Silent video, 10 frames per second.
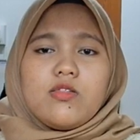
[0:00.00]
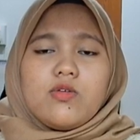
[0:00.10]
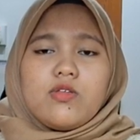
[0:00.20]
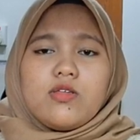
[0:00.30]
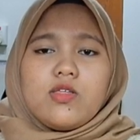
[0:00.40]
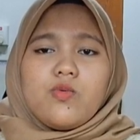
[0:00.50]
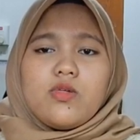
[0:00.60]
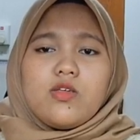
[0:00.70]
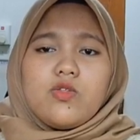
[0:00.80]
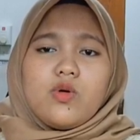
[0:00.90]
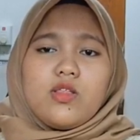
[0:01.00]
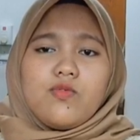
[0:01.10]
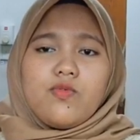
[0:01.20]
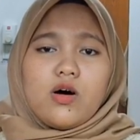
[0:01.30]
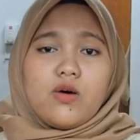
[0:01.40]
is not treated within
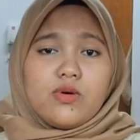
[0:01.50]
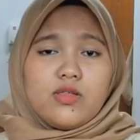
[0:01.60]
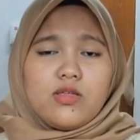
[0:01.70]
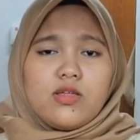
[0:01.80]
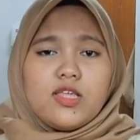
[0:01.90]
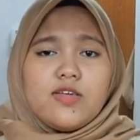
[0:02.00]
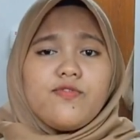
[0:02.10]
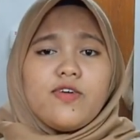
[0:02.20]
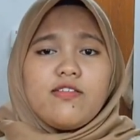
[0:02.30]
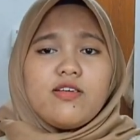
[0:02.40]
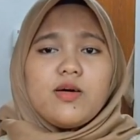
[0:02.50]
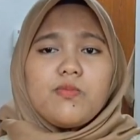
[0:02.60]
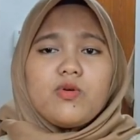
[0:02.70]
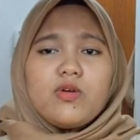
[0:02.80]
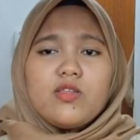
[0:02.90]
24 hours, the infection
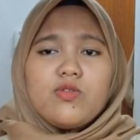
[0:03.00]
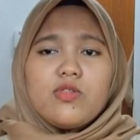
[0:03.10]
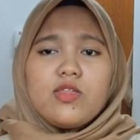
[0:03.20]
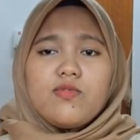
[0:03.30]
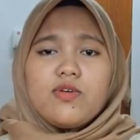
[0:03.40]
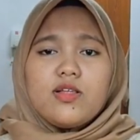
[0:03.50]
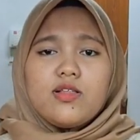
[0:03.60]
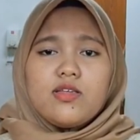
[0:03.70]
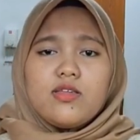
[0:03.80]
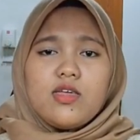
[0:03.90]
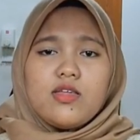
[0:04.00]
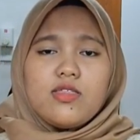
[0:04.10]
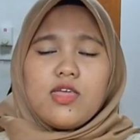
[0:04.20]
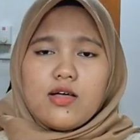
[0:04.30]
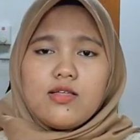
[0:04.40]
can progress to severe illness
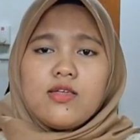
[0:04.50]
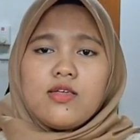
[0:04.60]
and death.